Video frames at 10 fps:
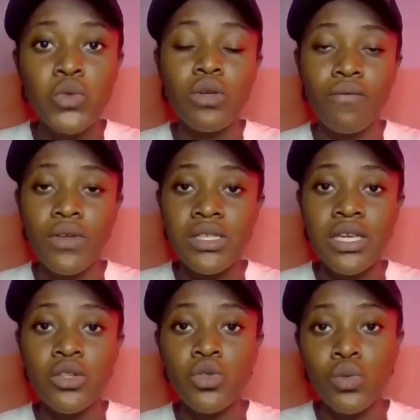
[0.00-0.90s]
to fit
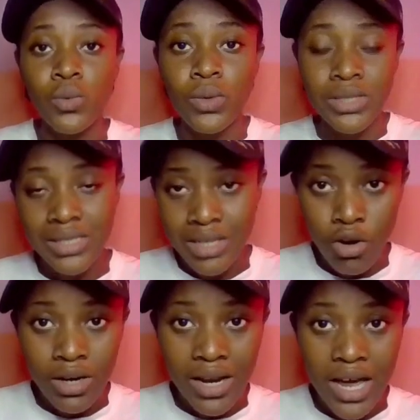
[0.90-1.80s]
into what
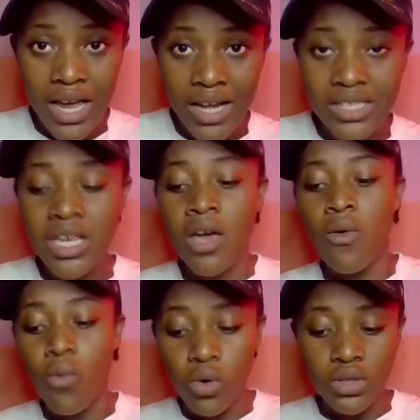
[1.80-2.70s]
your client
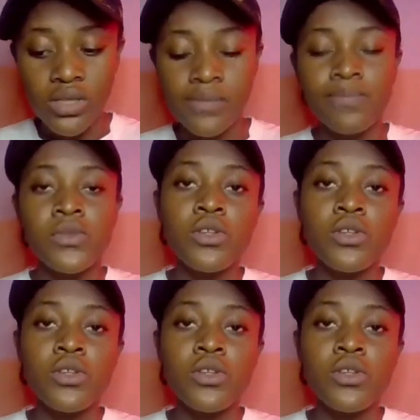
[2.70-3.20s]
wants.